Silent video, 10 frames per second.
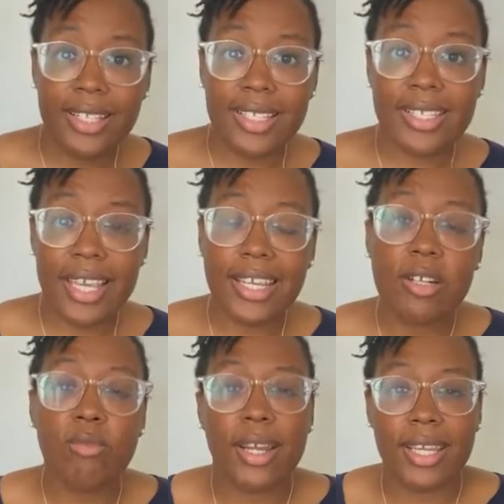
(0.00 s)
The
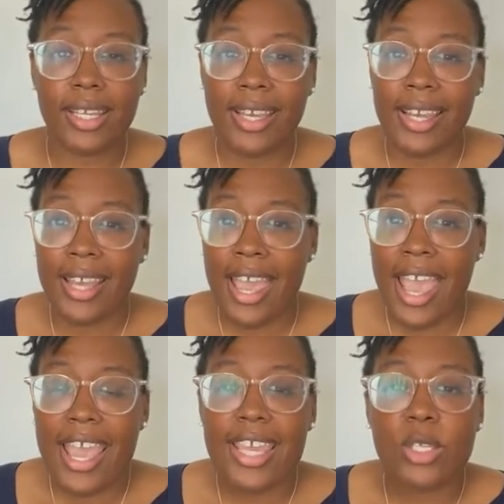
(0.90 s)
second way
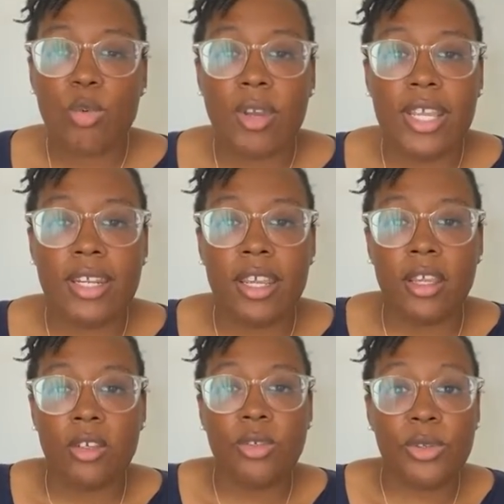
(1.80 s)
is when
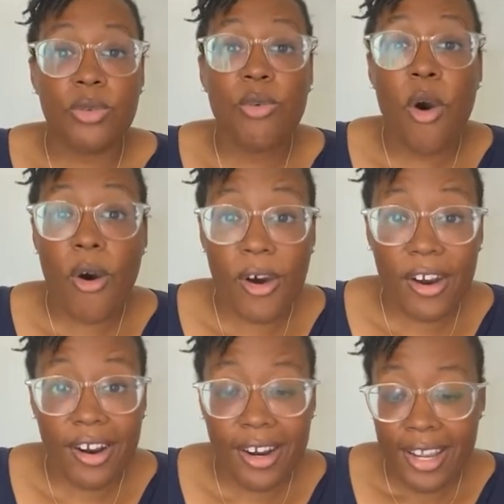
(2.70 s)
you
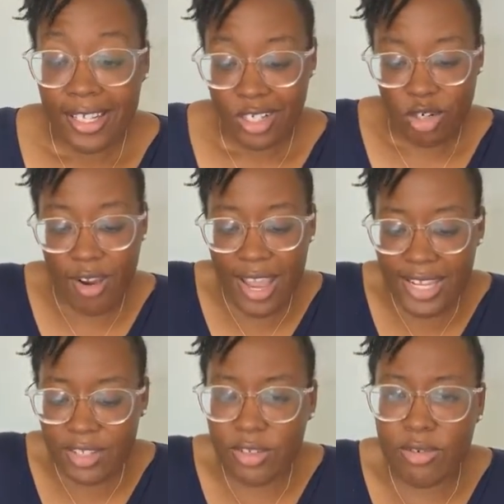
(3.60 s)
are
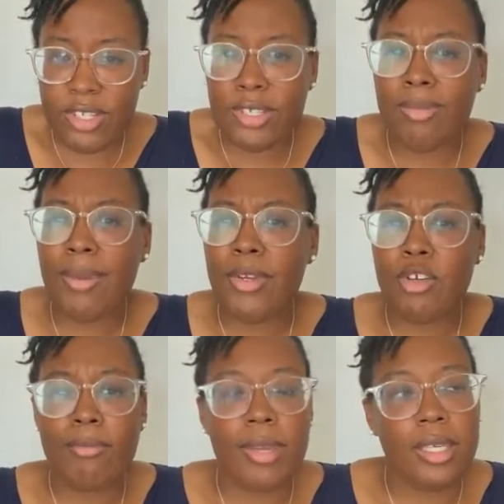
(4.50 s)
trying to do this. Maybe
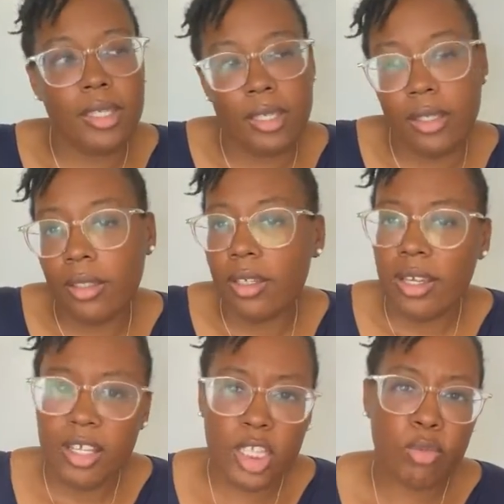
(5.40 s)
you're making uh,
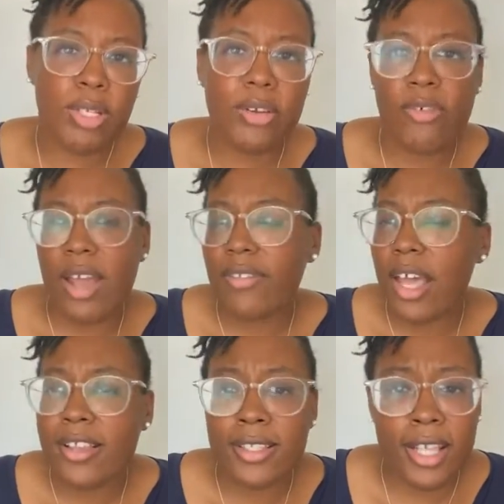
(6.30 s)
three to five
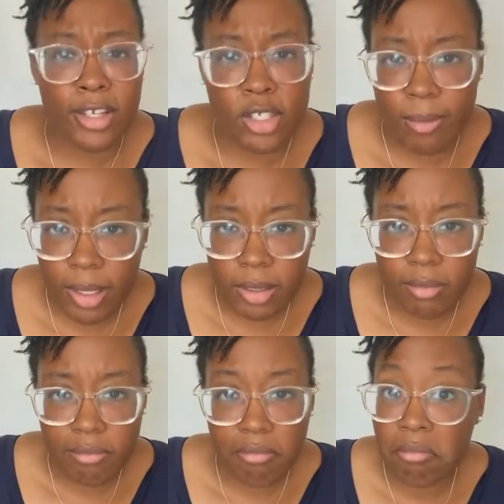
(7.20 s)
thousand dollars a month.
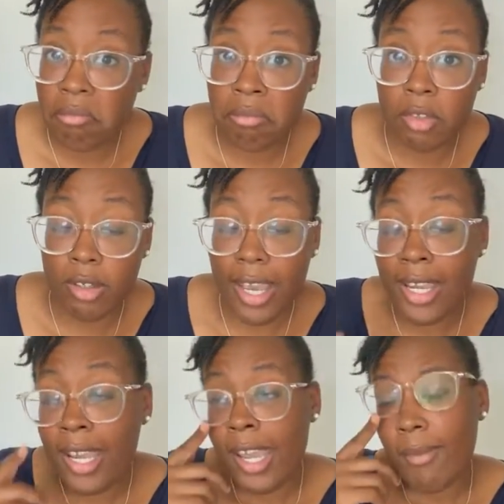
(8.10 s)

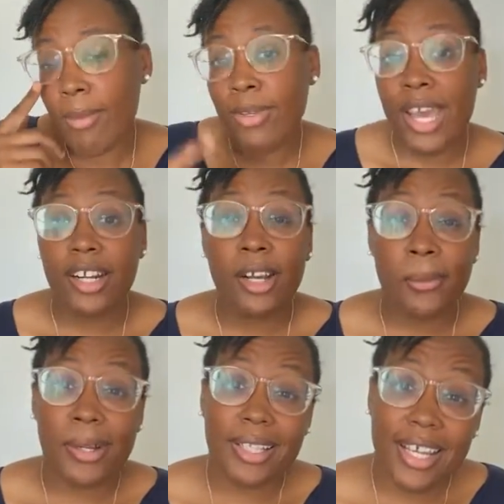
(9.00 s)
Okay, maybe you got a
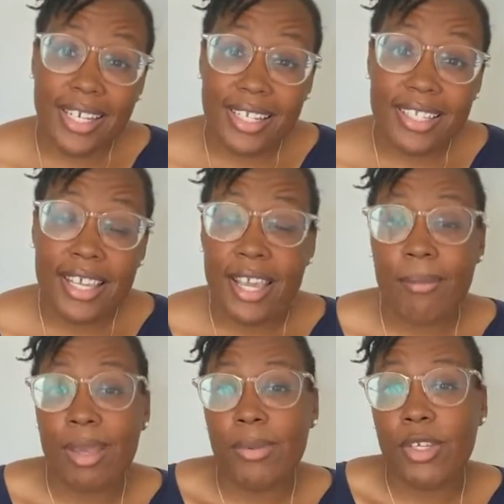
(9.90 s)
couple clients.
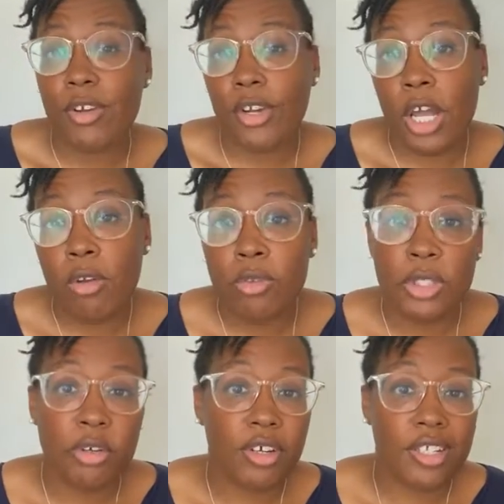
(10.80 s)
Maybe you're a
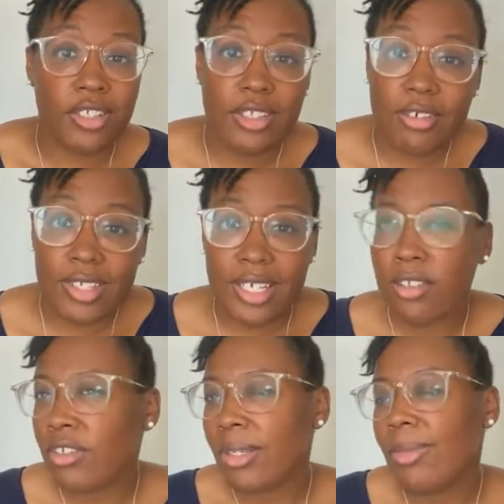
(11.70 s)
coach, you're a
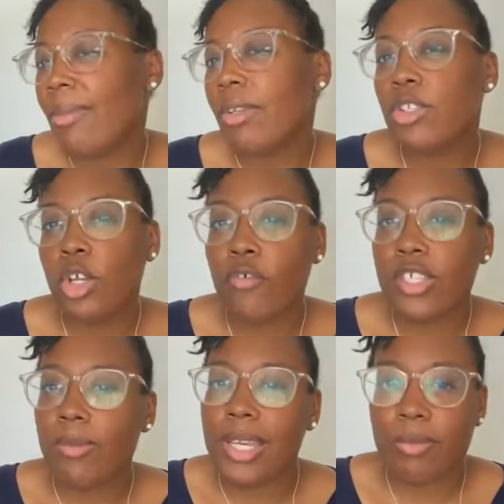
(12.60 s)
consultant, you're some type of
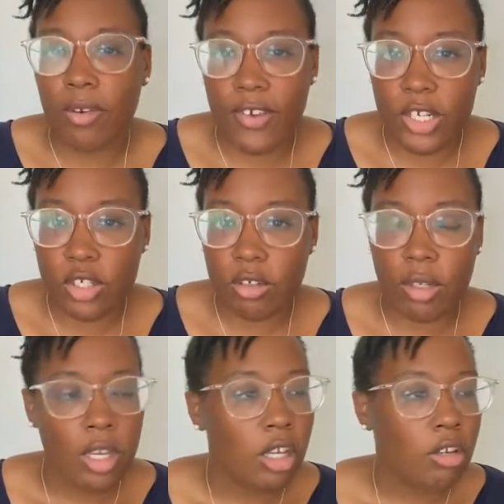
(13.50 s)
service-based
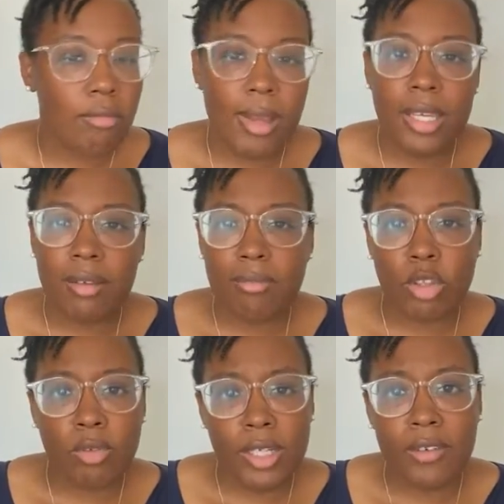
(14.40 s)
professional. You're
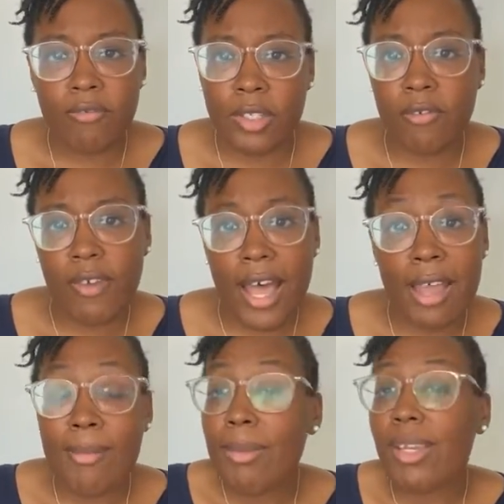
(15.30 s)
making three to
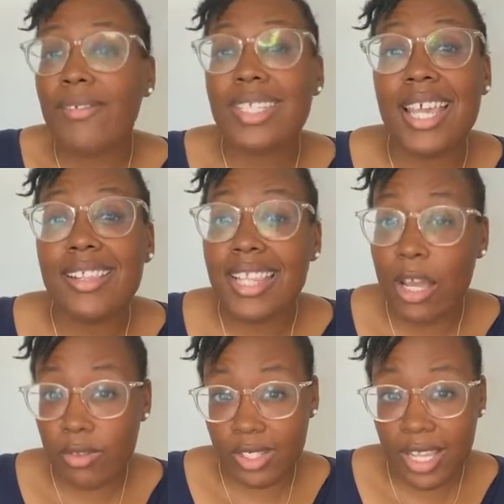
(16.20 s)
five, maybe even ten
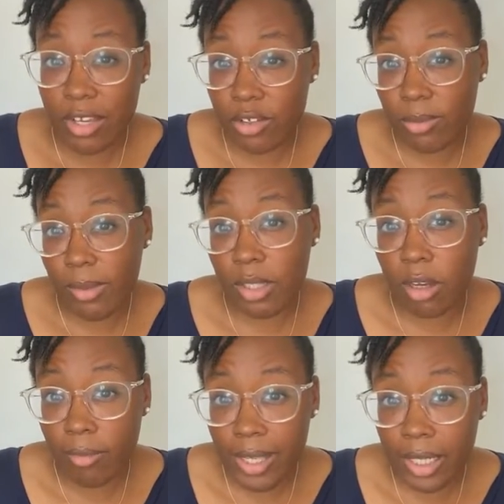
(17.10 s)
thousand dollars a month
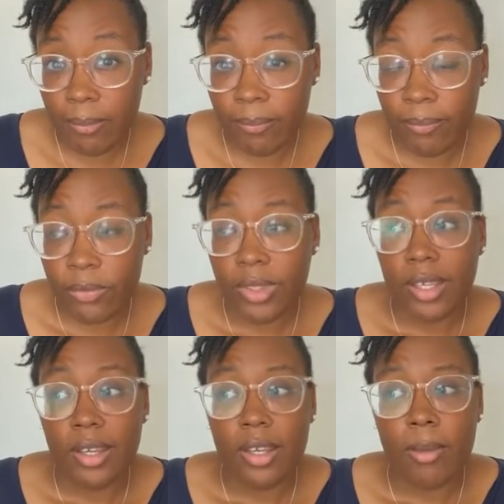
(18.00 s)
already.
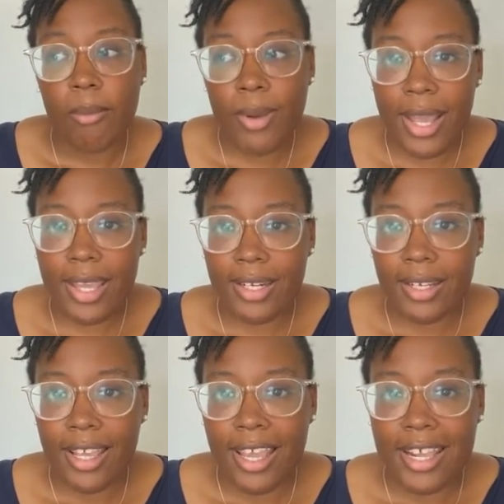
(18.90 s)
But
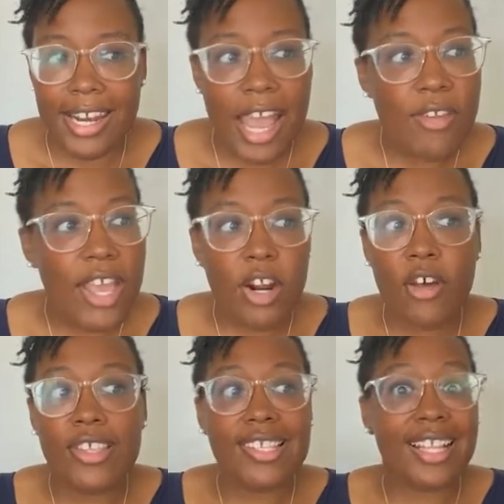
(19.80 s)
now you got
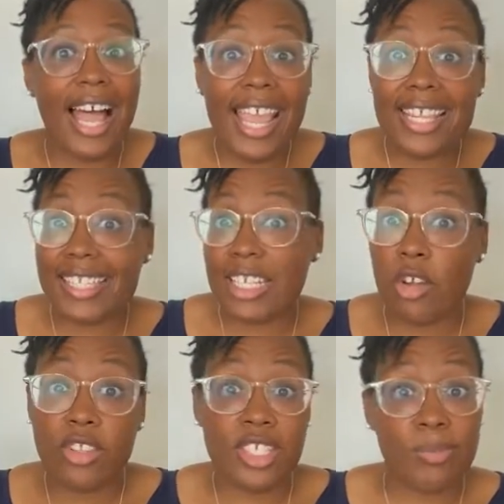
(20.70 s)
all these clients and all of